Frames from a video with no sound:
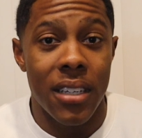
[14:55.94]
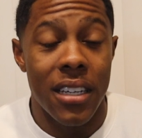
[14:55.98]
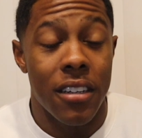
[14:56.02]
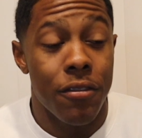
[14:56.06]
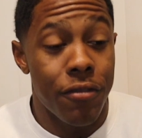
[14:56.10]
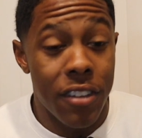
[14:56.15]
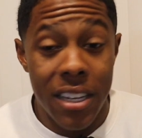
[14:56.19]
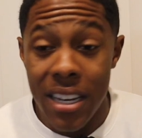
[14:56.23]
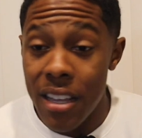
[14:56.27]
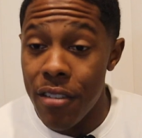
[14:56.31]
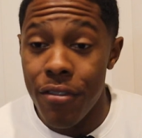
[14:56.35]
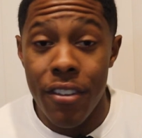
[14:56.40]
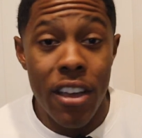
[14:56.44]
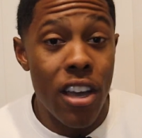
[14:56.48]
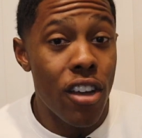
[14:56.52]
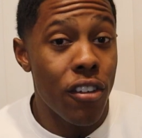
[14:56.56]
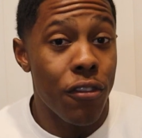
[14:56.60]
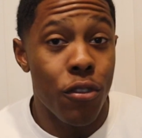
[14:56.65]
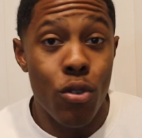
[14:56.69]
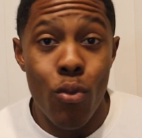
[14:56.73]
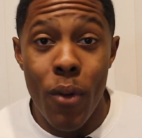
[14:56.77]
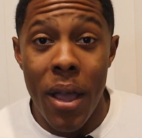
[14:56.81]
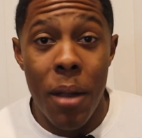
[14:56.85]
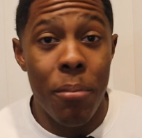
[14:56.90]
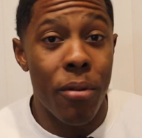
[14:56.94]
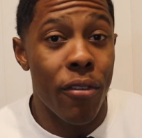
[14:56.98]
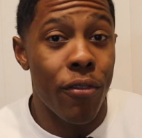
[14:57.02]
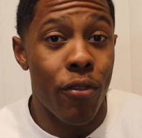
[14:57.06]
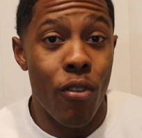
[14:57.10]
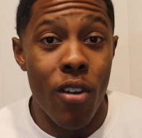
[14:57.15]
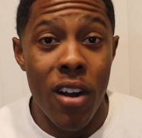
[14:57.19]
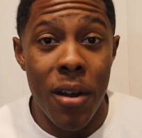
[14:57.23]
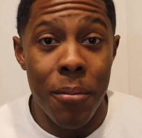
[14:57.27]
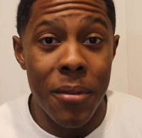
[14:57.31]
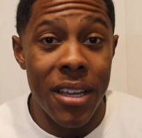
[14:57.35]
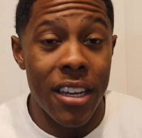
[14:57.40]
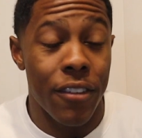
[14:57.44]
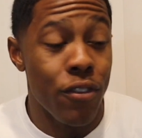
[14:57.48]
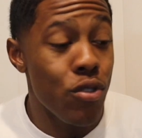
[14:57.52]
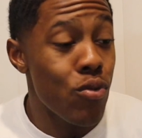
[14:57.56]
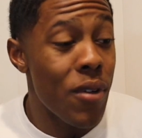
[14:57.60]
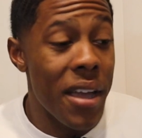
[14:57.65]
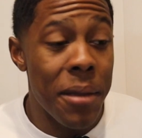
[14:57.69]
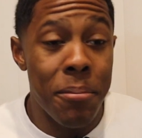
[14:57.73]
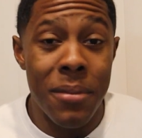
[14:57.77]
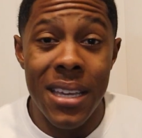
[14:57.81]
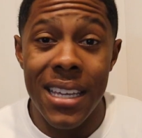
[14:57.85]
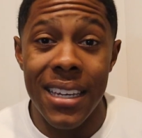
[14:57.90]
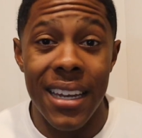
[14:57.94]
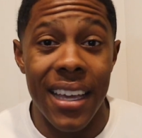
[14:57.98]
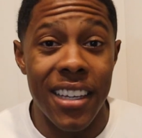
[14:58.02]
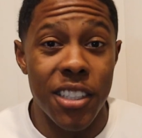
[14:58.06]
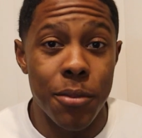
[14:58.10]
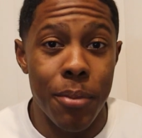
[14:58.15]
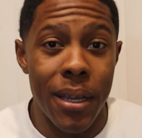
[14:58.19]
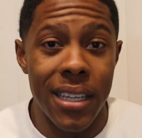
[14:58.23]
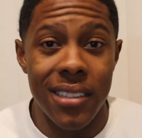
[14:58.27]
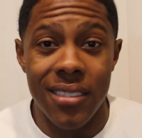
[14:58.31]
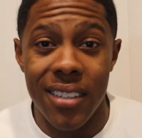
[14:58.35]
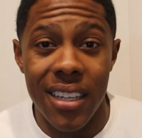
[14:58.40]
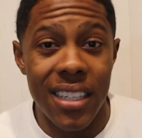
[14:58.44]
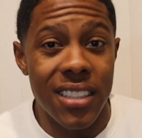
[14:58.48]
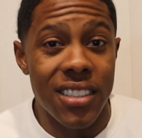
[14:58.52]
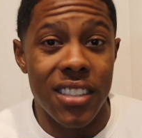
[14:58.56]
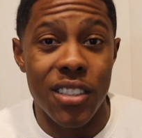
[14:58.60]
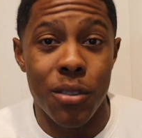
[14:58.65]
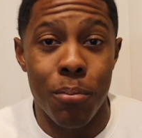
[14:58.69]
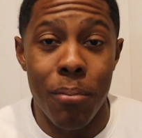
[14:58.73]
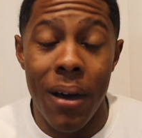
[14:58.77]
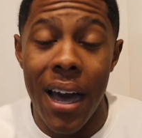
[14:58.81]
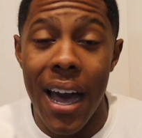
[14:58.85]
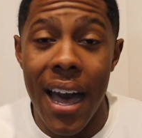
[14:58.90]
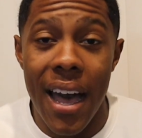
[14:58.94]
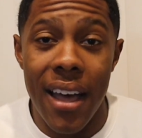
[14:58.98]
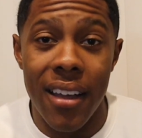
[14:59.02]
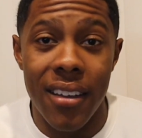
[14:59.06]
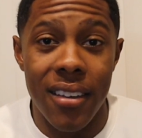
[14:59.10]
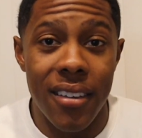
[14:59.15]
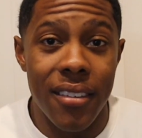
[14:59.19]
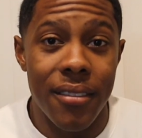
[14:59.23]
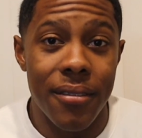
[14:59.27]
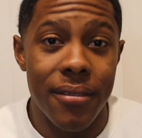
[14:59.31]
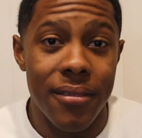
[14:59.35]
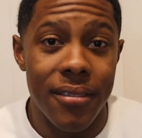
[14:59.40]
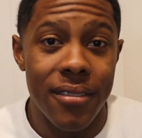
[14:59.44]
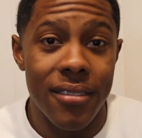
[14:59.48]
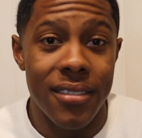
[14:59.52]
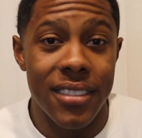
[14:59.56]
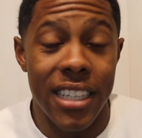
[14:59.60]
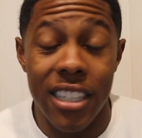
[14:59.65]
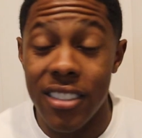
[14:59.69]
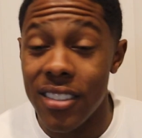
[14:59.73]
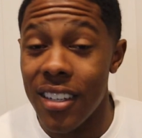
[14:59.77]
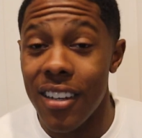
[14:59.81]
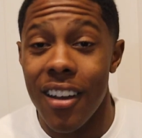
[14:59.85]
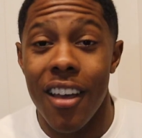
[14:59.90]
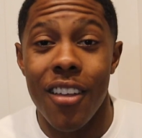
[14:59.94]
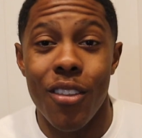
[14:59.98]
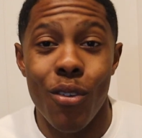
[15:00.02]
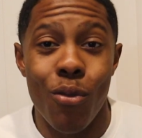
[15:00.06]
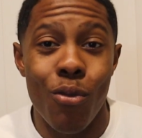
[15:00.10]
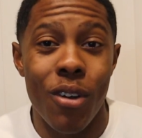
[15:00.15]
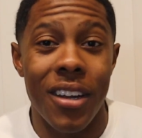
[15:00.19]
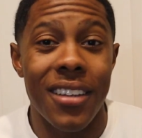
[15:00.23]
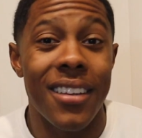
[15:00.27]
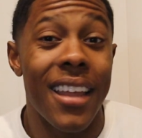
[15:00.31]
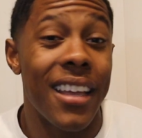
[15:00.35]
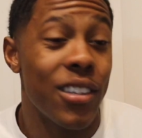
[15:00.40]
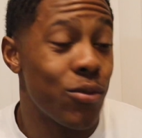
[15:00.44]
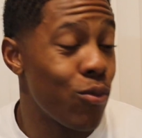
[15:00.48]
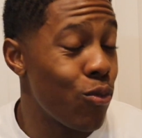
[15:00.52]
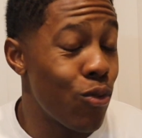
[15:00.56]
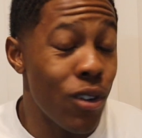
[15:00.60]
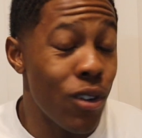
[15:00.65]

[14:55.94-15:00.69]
in NFL, if you ain't performing, if you ain't meeting expectations, bye. There's another one that's